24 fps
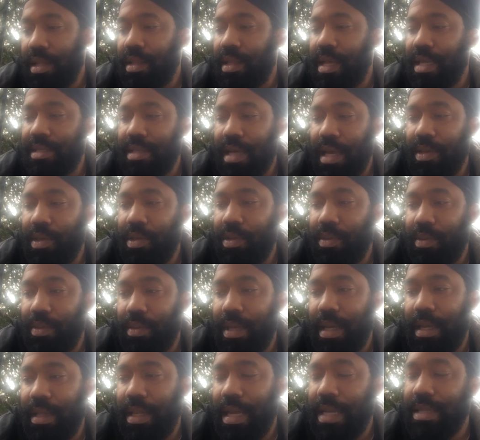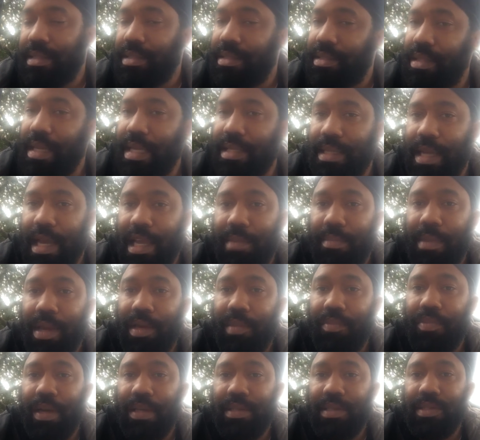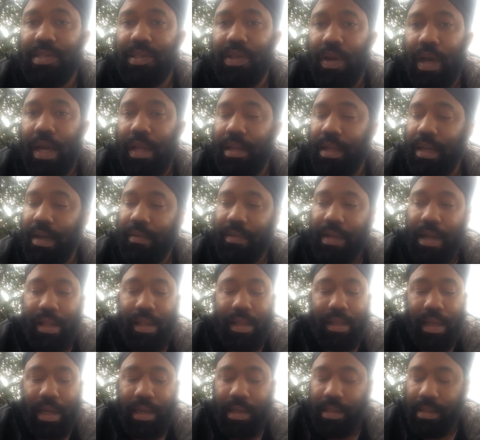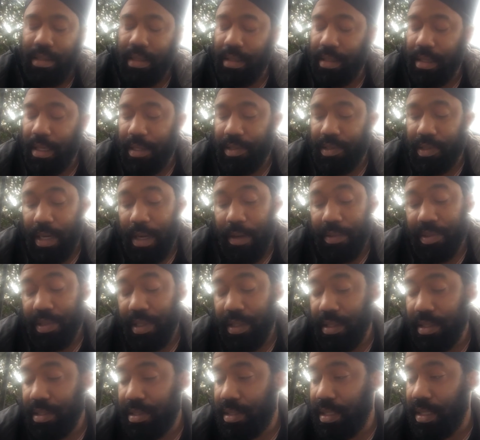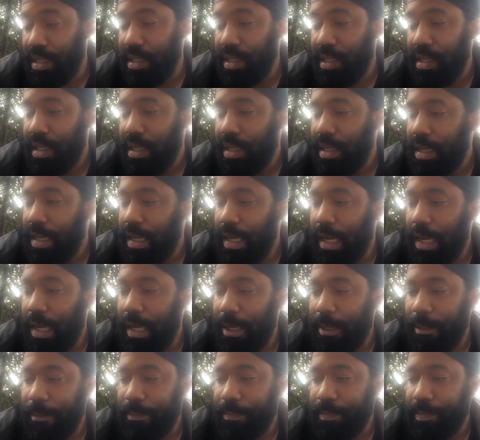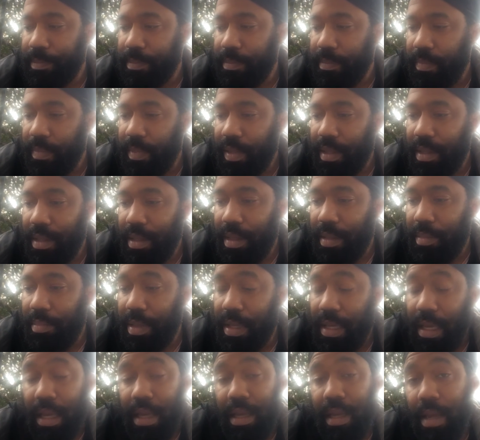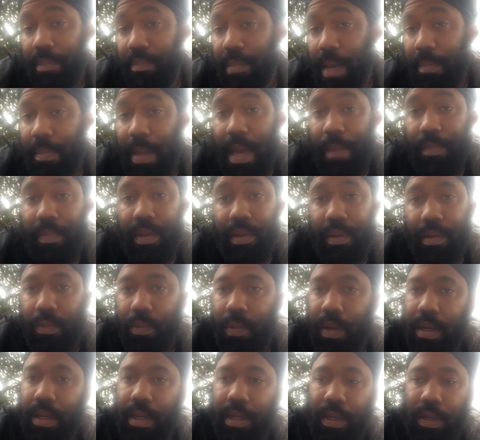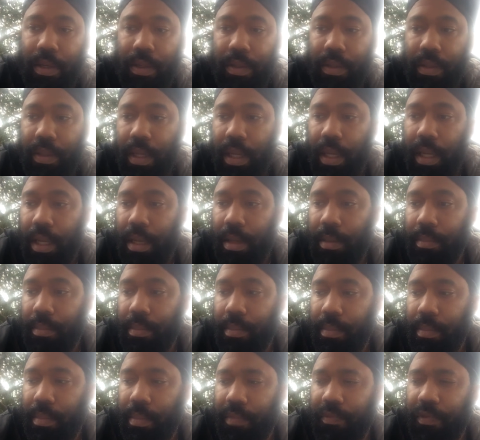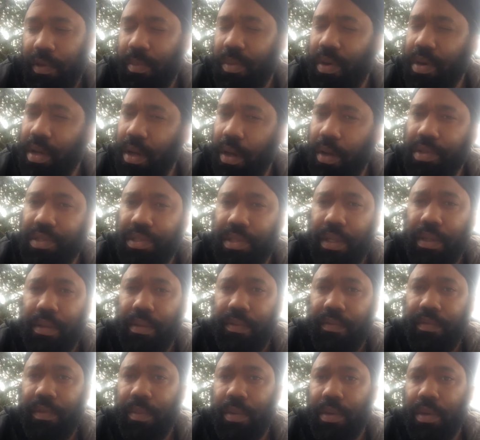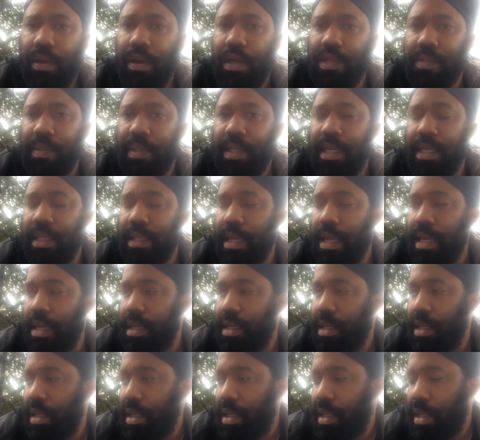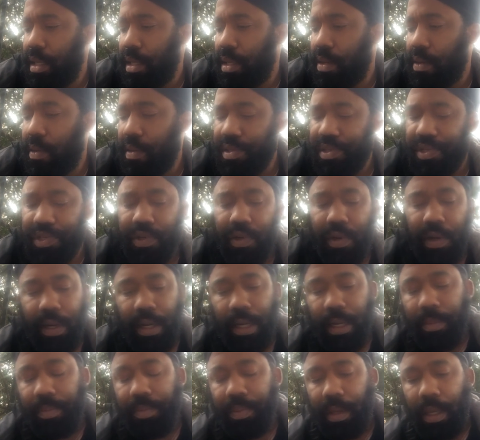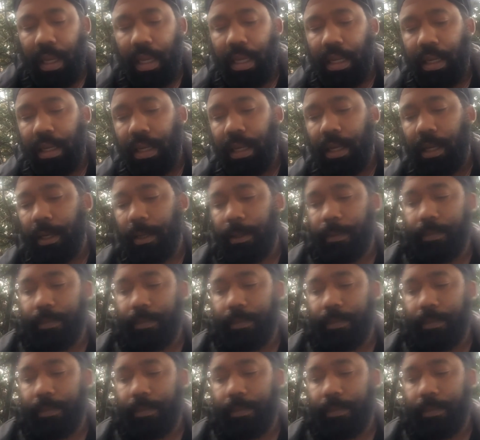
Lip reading: that's how you make your presence known. I love how Lallana did that, so that was good to see. But yeah, I'm happy. 1-0. A few more goals though. A few more goals. We need that. Go and shore it up. And